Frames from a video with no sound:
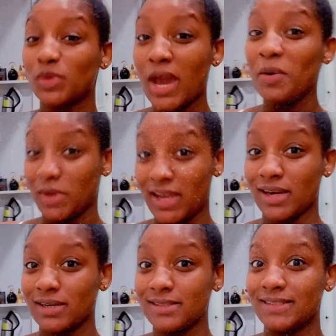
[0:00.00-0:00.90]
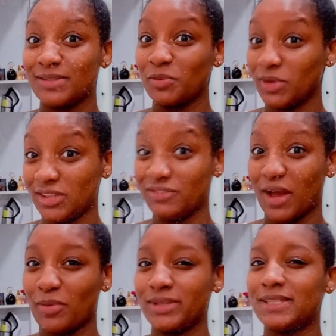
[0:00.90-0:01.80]
now here is where the
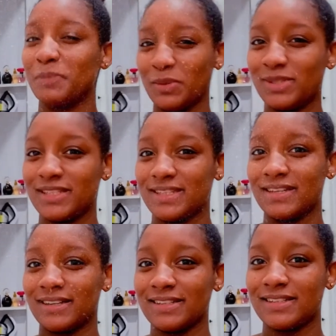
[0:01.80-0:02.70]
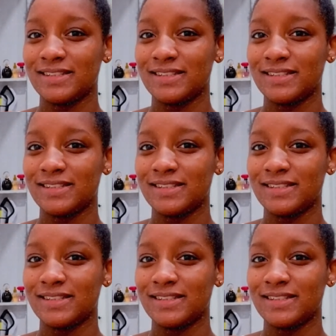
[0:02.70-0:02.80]
vlog was supposed to start.